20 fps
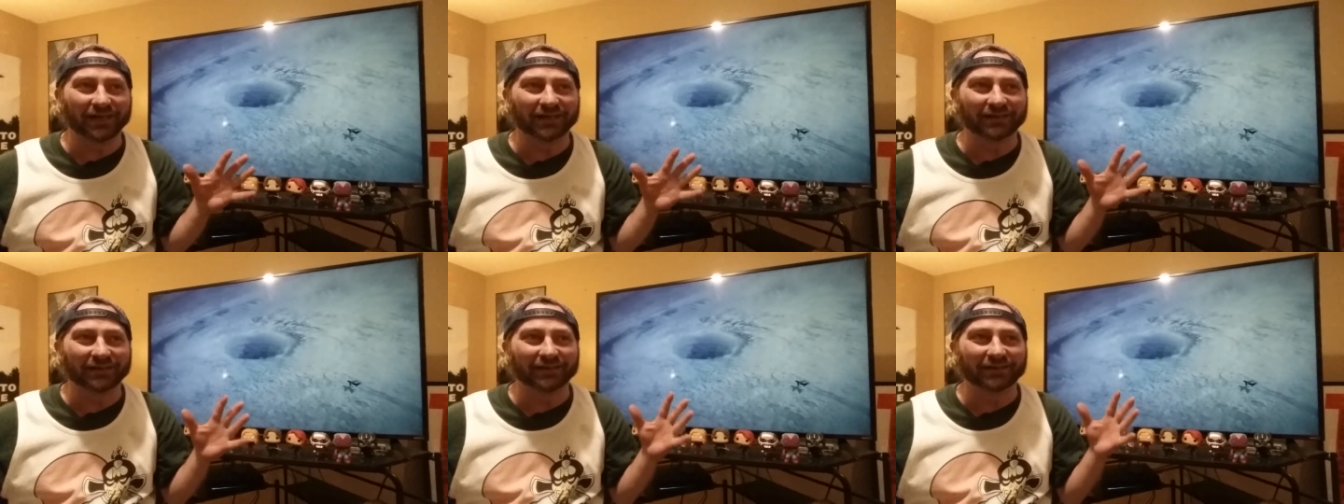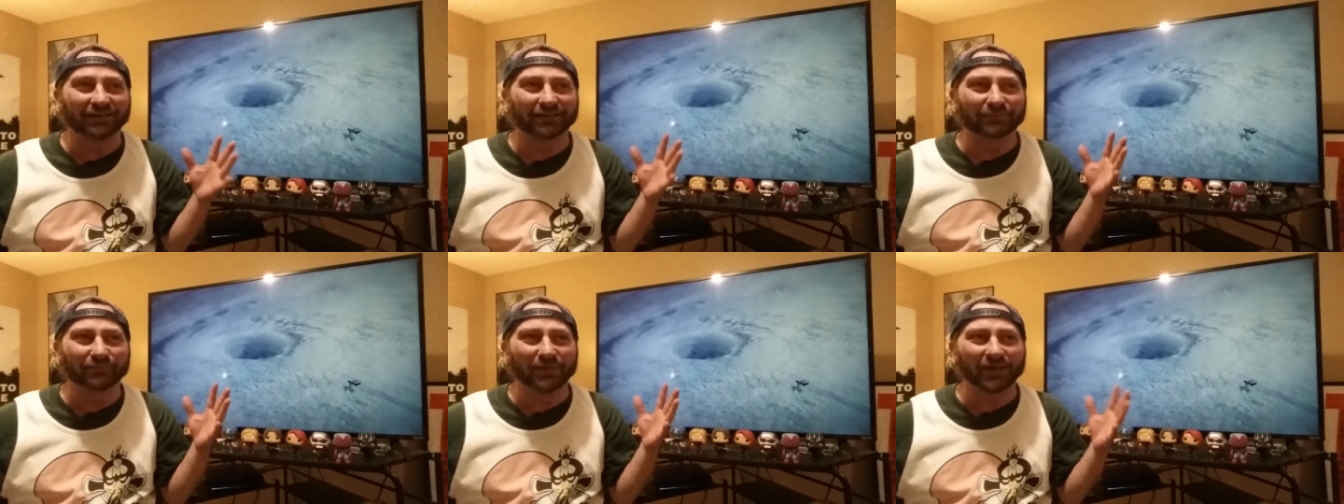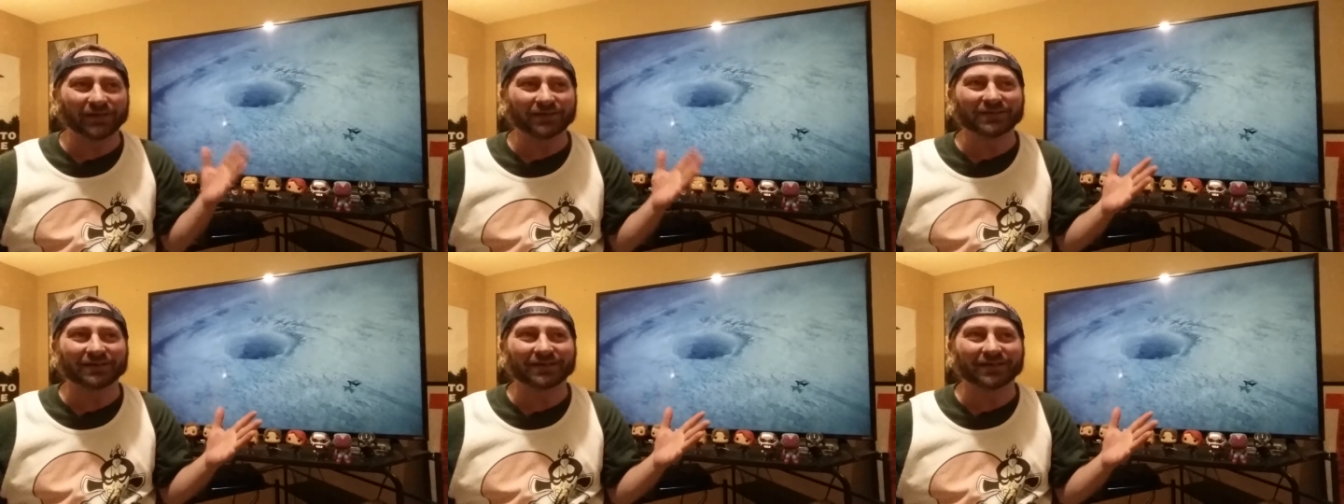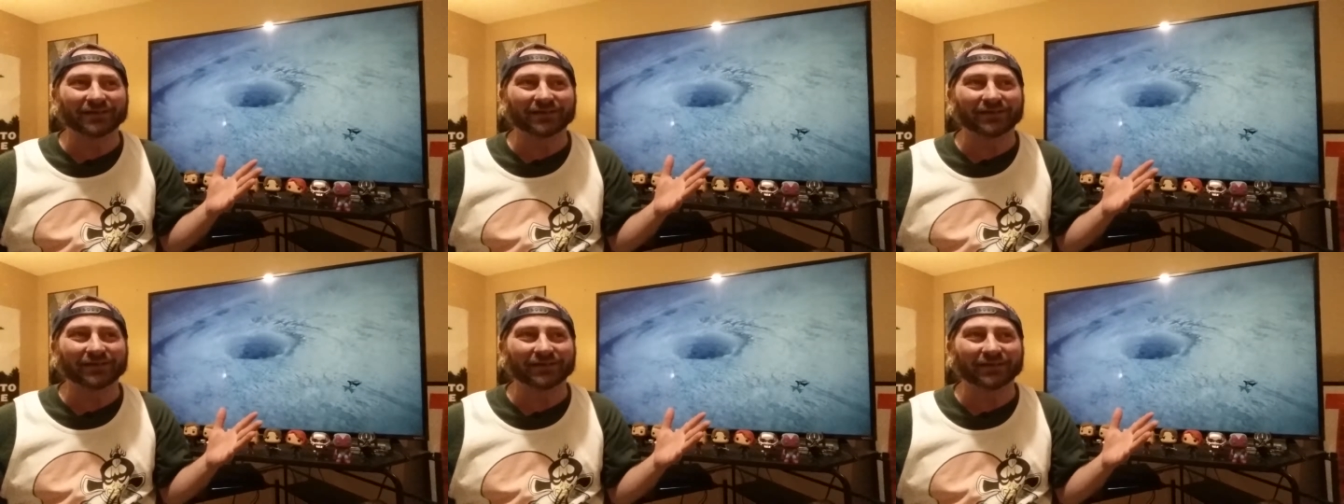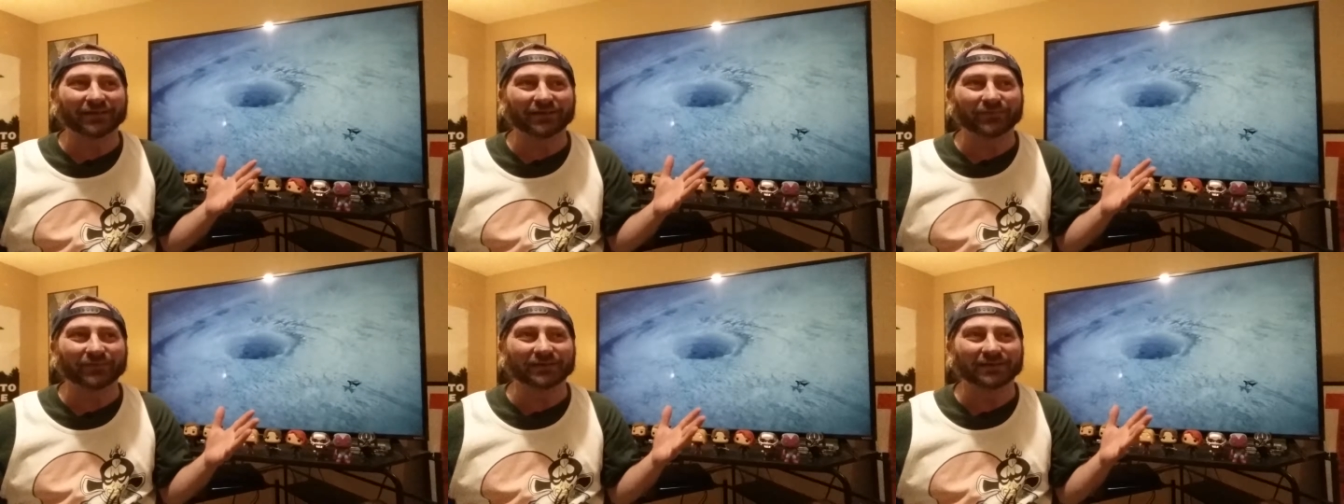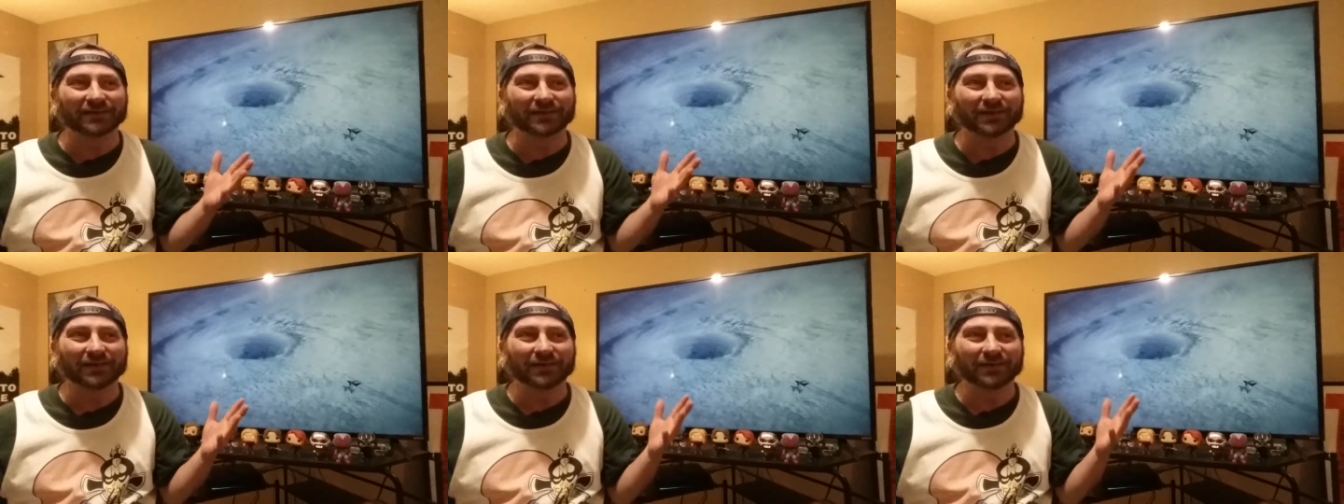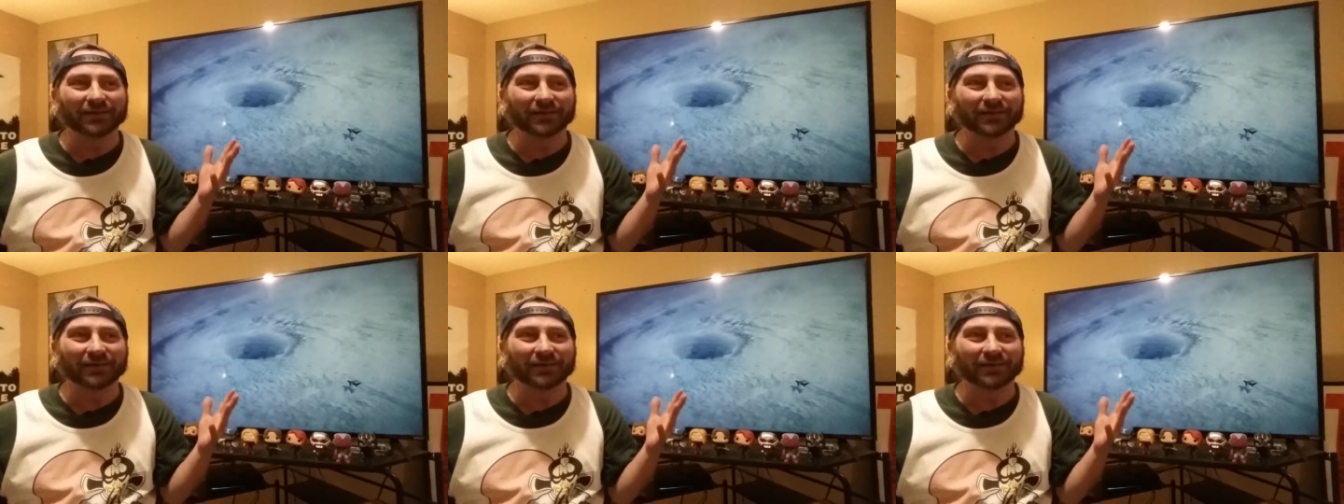And then in Battlestar, he was